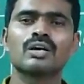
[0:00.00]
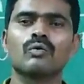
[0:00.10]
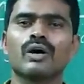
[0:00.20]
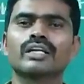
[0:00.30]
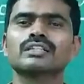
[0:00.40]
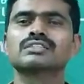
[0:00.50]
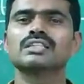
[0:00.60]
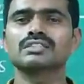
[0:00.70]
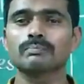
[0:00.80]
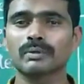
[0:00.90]
What is the
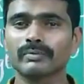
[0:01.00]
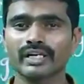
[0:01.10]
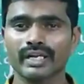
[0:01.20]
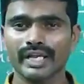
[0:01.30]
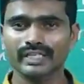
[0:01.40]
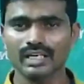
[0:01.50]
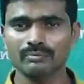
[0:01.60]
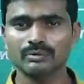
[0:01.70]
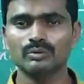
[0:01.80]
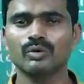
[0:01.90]
supplementary angle
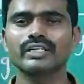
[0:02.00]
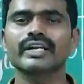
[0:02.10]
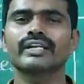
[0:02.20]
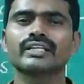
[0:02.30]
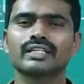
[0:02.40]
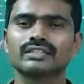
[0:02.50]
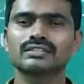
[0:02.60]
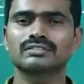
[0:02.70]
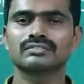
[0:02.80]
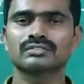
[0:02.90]
of 110 degrees?